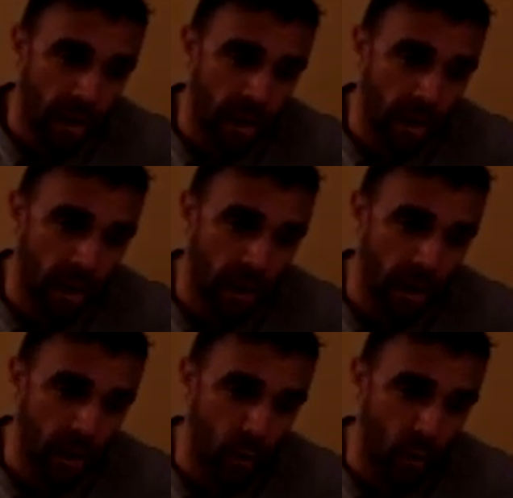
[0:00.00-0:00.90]

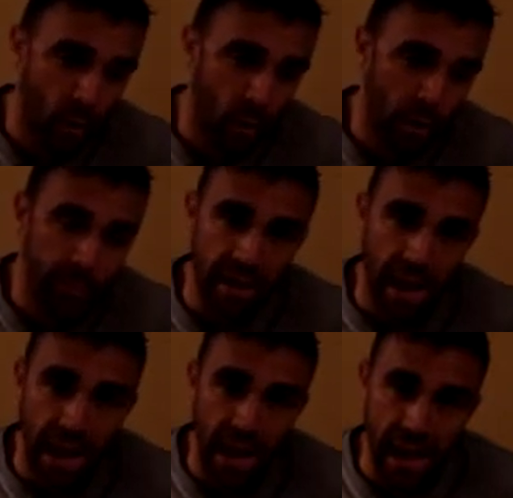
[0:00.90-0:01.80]
I have
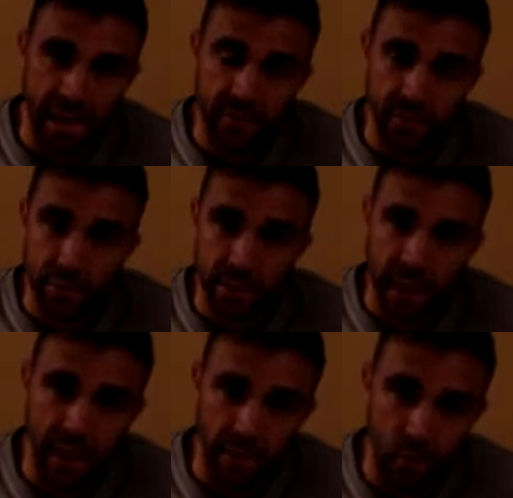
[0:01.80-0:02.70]
been asked
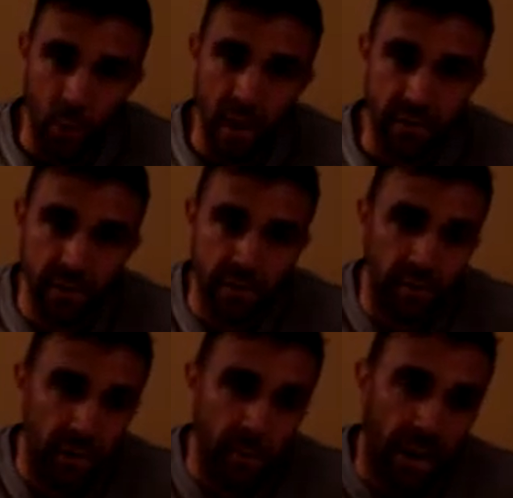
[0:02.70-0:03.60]
plenty of
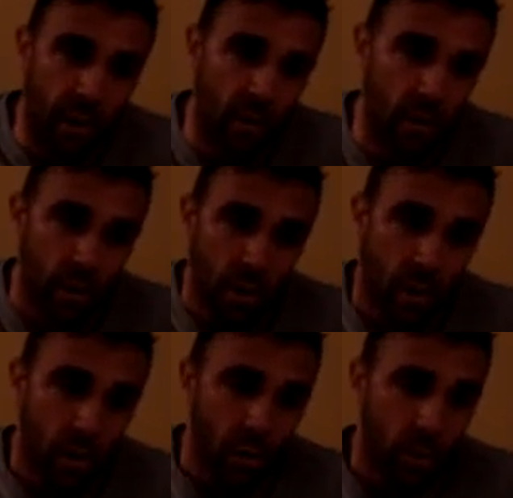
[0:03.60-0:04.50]
questions about
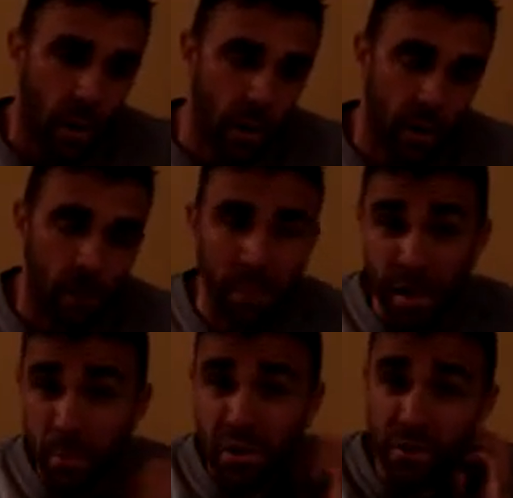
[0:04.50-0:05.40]

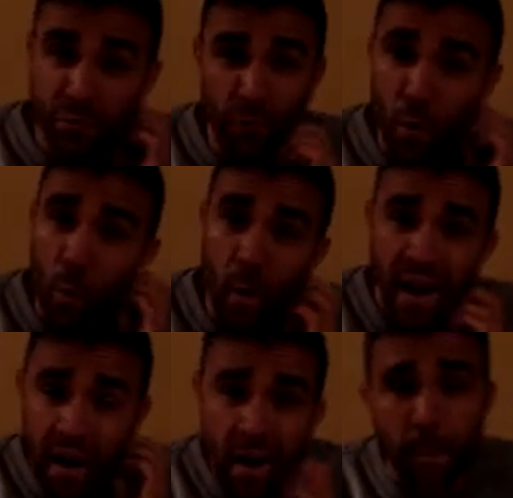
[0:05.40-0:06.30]
minimalist
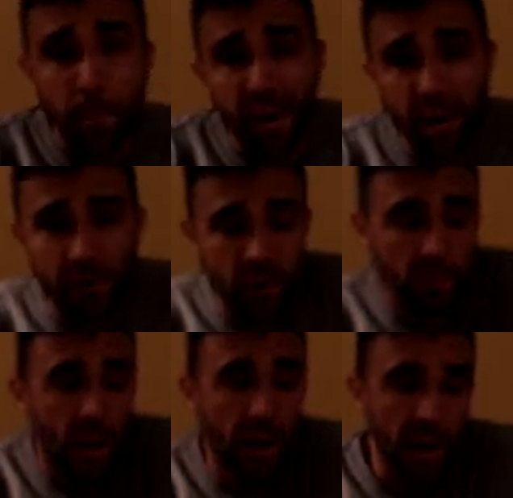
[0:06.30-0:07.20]
footwear and barefoot
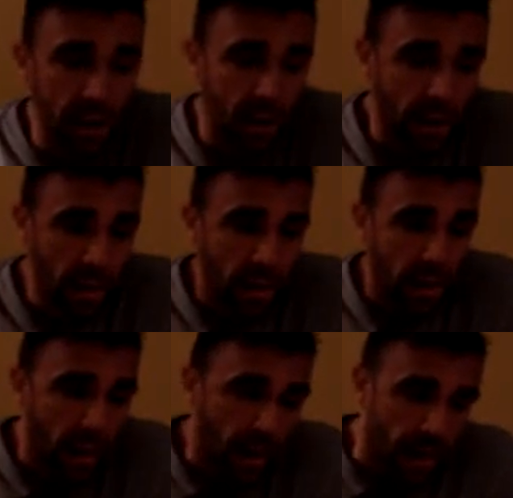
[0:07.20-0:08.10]
running,
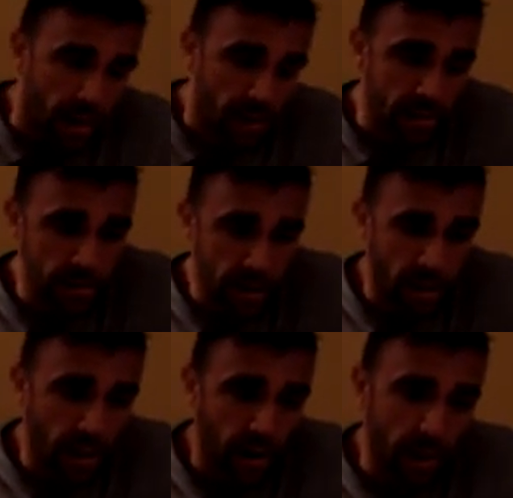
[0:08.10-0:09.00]
and
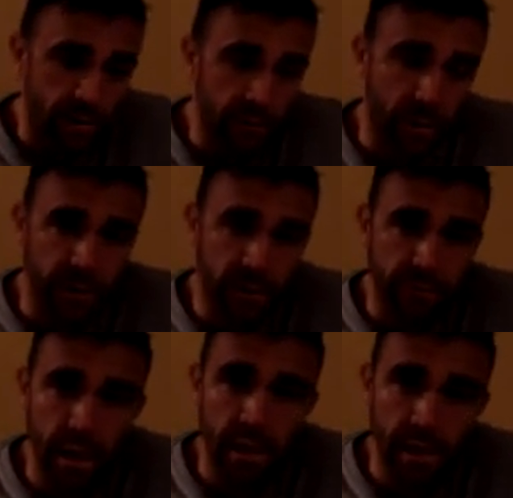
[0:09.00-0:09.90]
I just wanted to
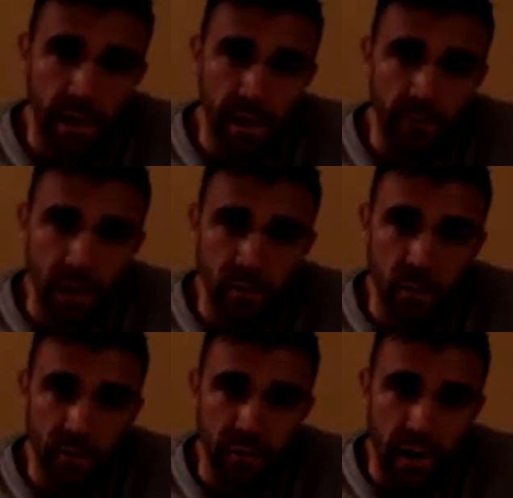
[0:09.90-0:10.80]
finally give my
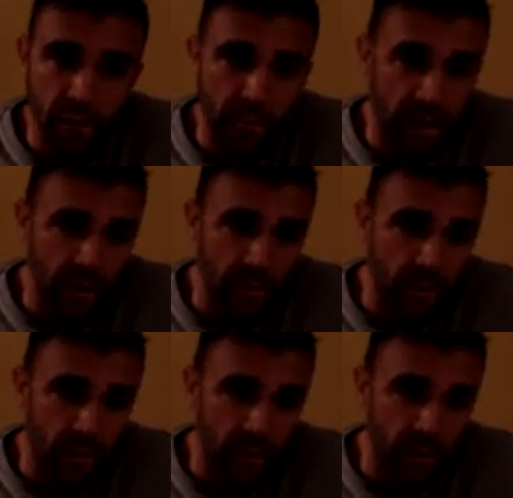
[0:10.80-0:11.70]
two cents based
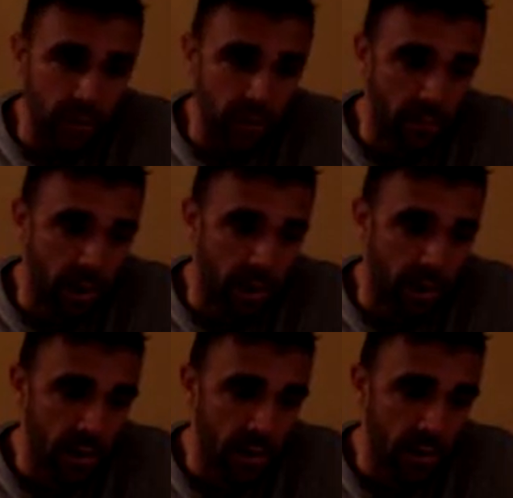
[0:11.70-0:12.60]
on
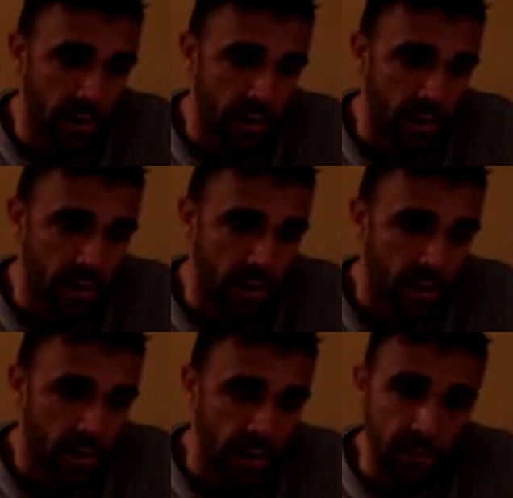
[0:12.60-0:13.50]
my
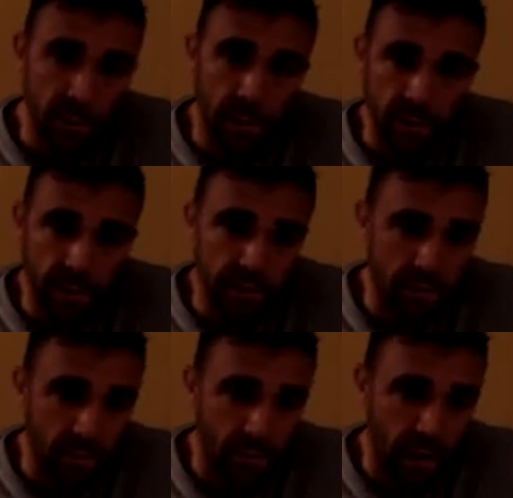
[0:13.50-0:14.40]

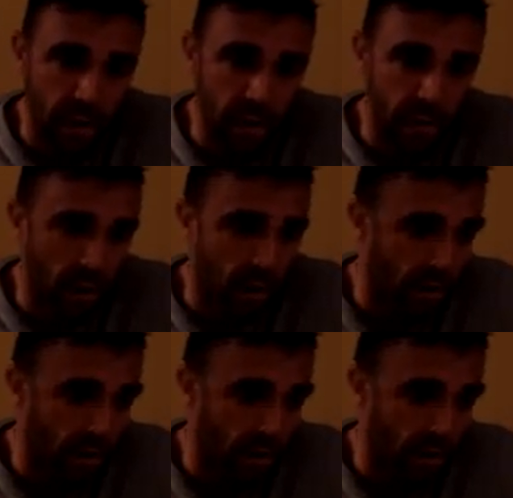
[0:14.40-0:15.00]
experience and my